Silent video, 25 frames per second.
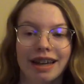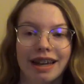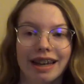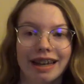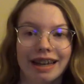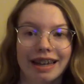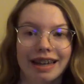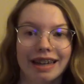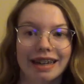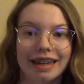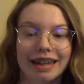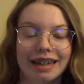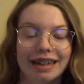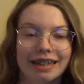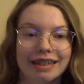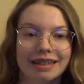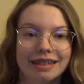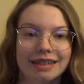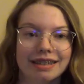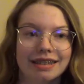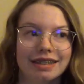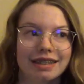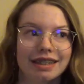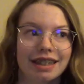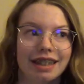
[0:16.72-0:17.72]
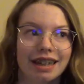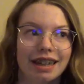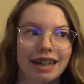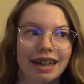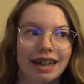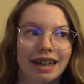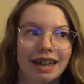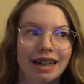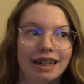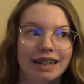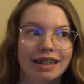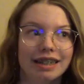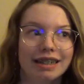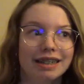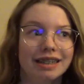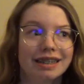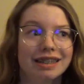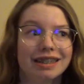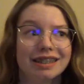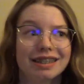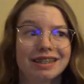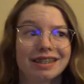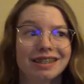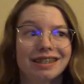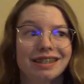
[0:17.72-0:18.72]
and
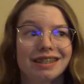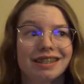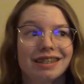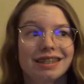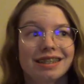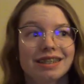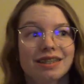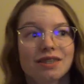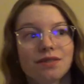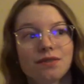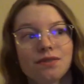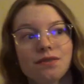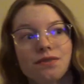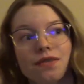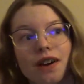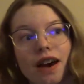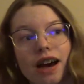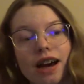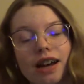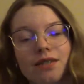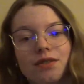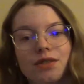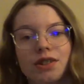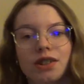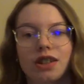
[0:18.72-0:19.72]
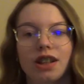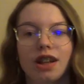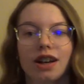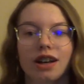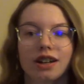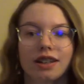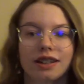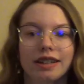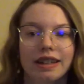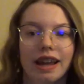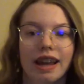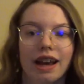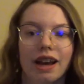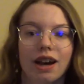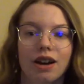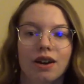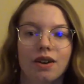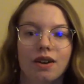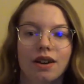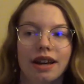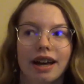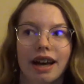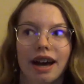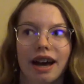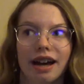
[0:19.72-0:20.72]
it's 5 o'clock
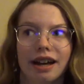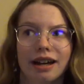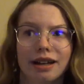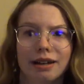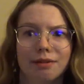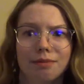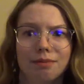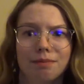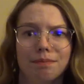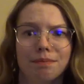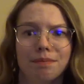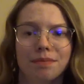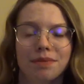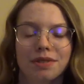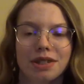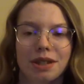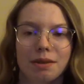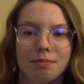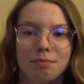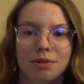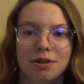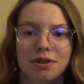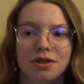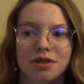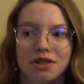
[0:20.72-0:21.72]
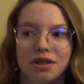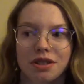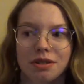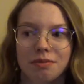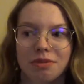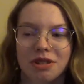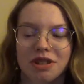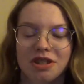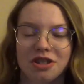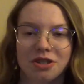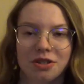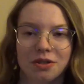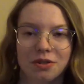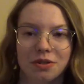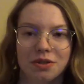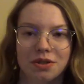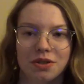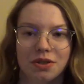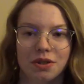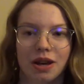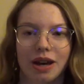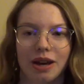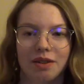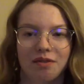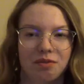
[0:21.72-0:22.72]
now. Supper's going to be soon,
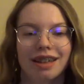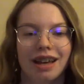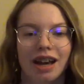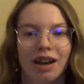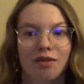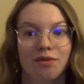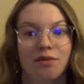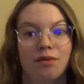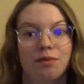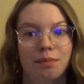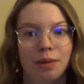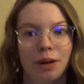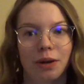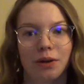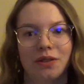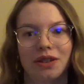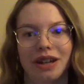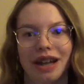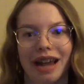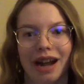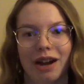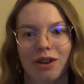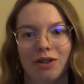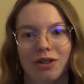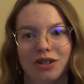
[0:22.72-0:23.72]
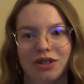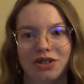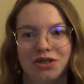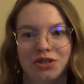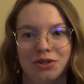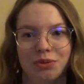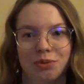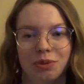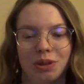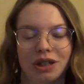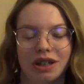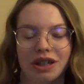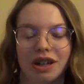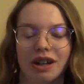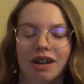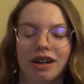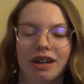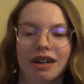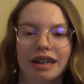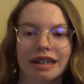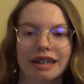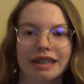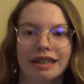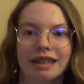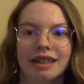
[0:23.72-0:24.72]
so I've about an hour to work
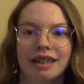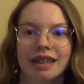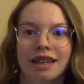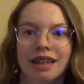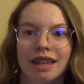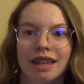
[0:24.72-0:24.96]
on